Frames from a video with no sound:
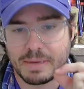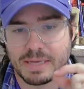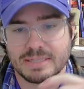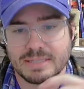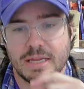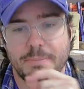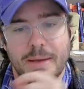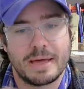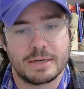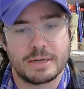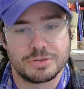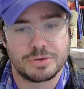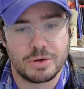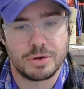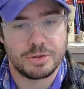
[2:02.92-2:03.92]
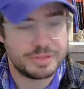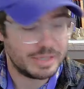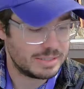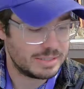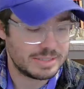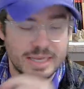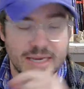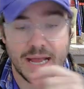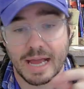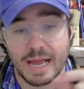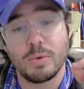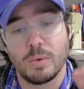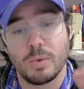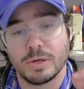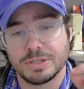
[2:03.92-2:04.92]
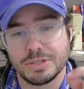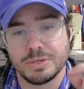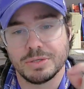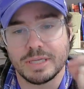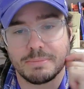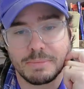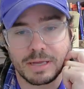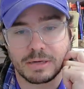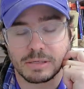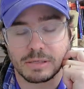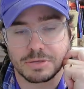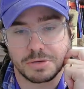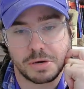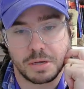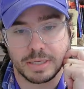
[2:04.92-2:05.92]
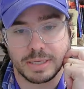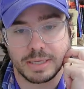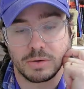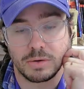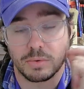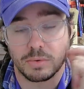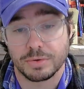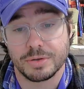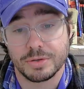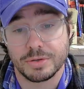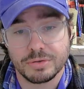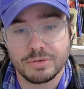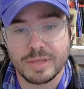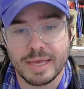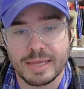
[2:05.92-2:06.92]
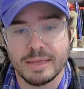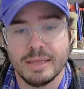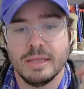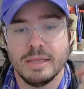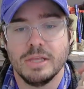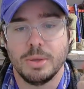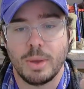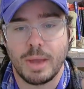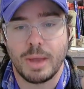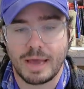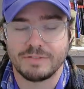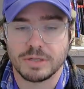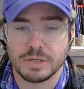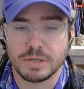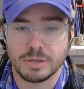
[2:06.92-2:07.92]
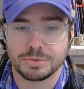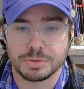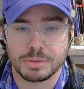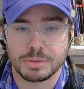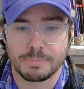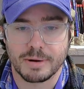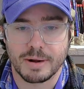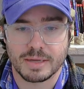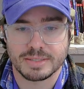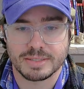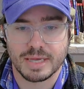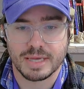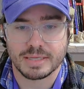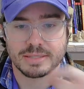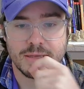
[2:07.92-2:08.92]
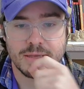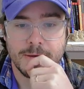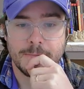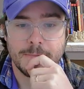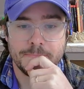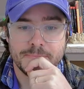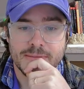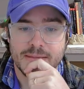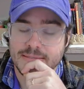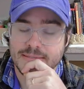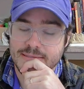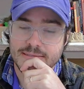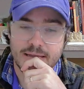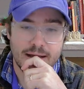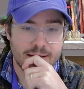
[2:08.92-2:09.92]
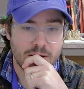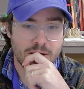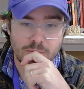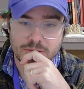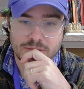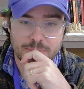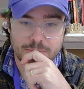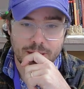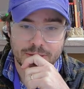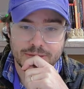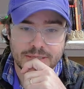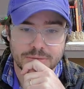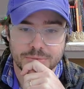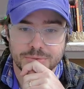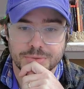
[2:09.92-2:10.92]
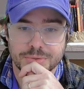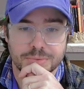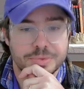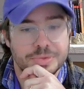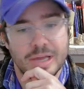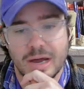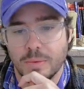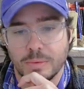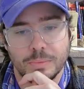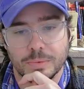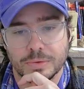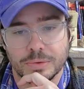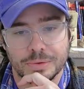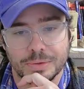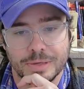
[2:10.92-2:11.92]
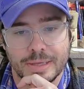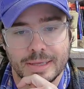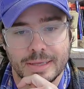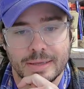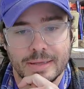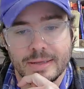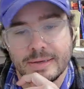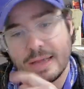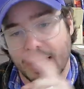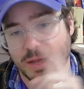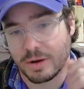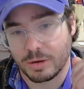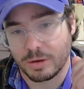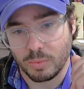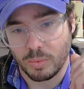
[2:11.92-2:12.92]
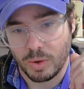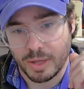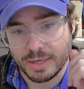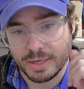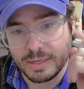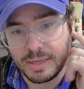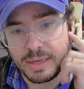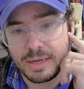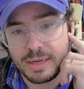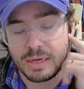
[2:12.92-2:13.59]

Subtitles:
step by step how to draw things, and I want you to get better at drawing. And in order to do that, you have to go through the process. It's not always about the end result, not when we're learning, not in Art 1.